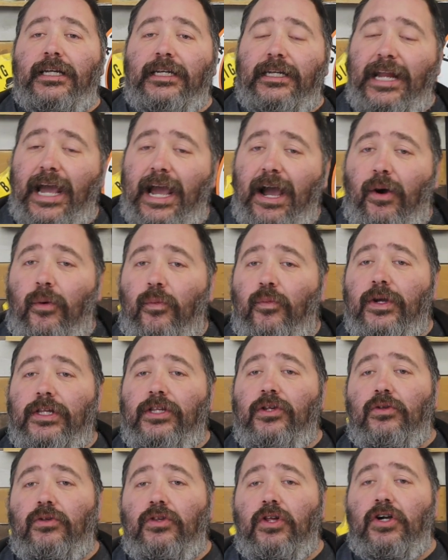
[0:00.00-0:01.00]
Now,
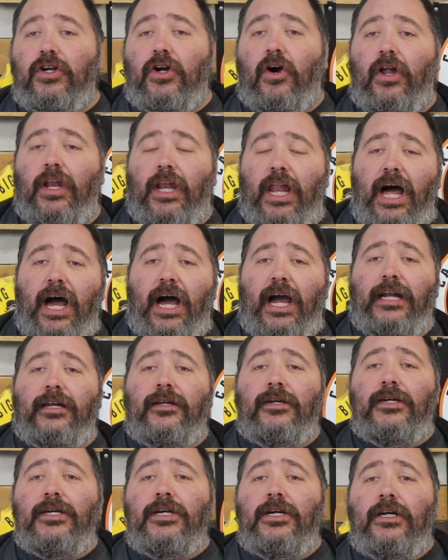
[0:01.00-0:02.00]
when you look
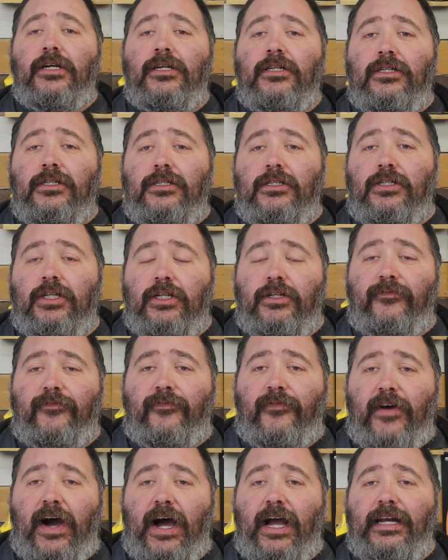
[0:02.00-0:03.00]
online to
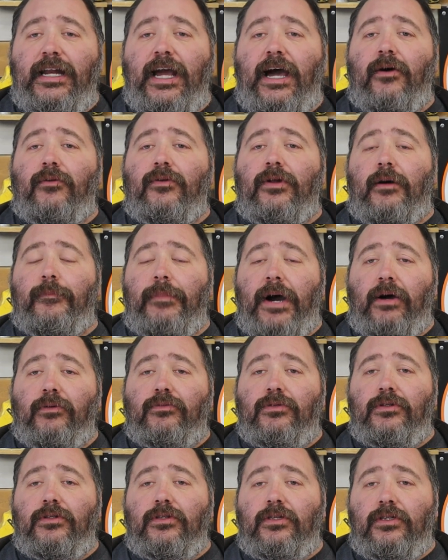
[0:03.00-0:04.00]
find out about
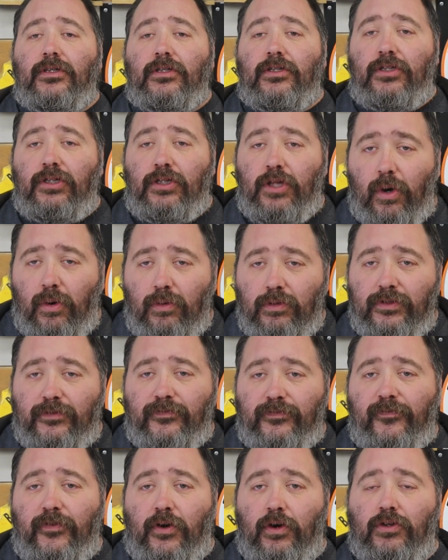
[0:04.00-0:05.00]
those
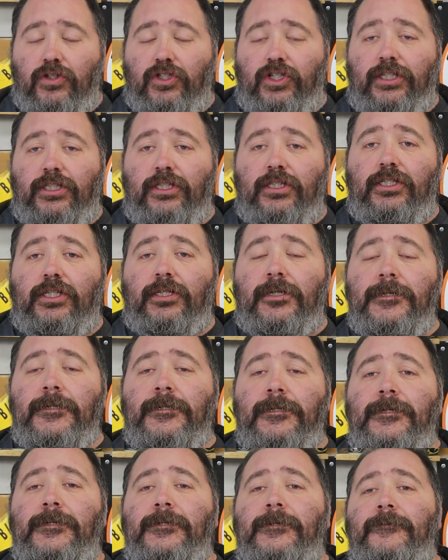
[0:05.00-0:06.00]
versions,
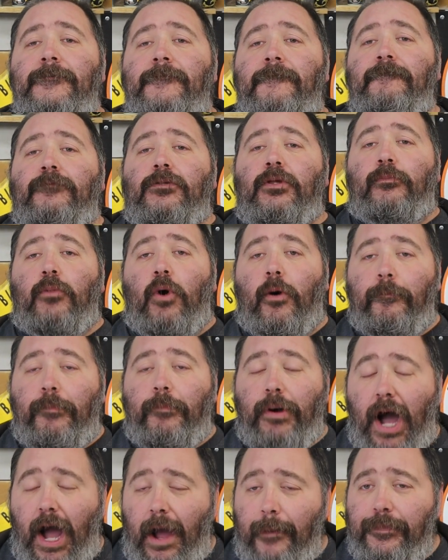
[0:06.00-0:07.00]
the more
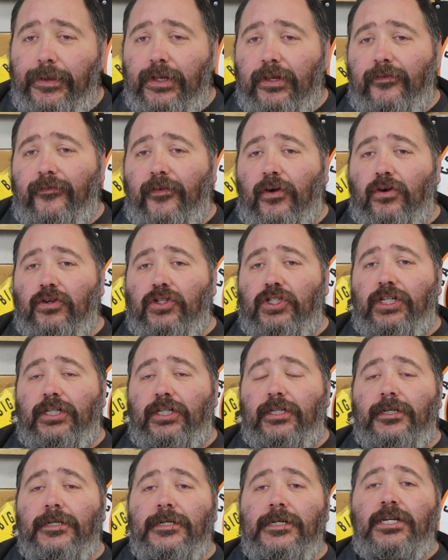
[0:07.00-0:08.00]
popular
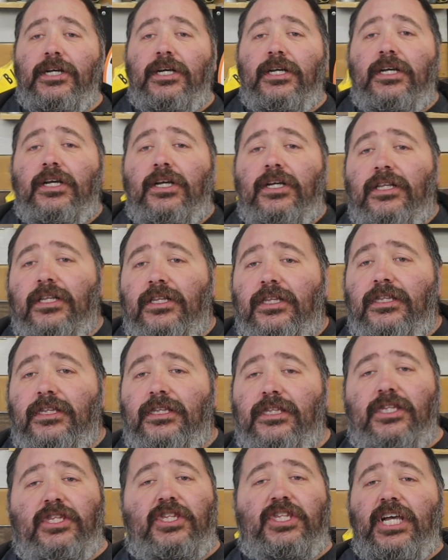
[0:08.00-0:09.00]
version,
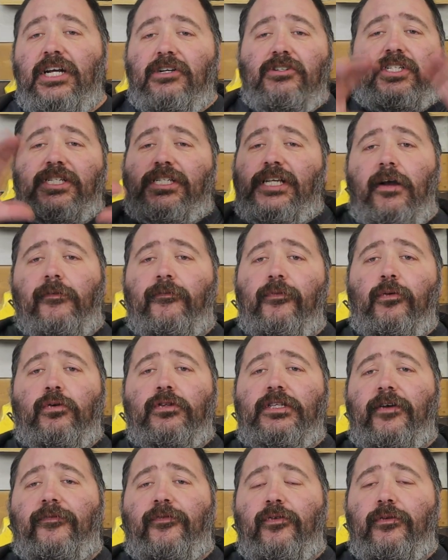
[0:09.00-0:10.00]
there's several
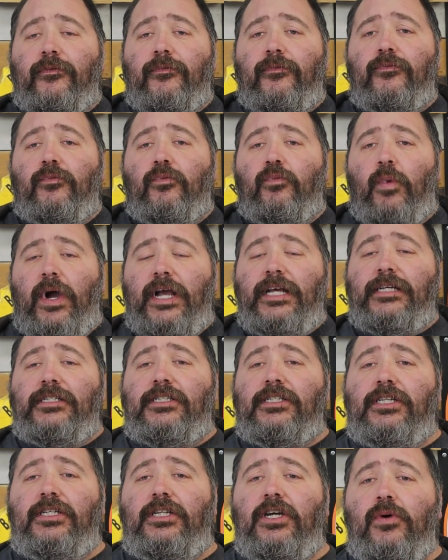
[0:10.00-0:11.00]
different
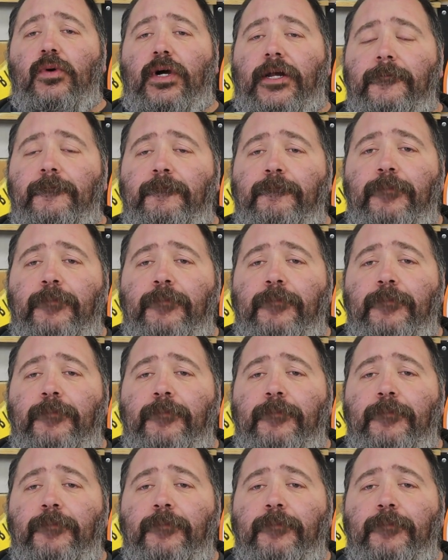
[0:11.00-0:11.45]
ways to do it.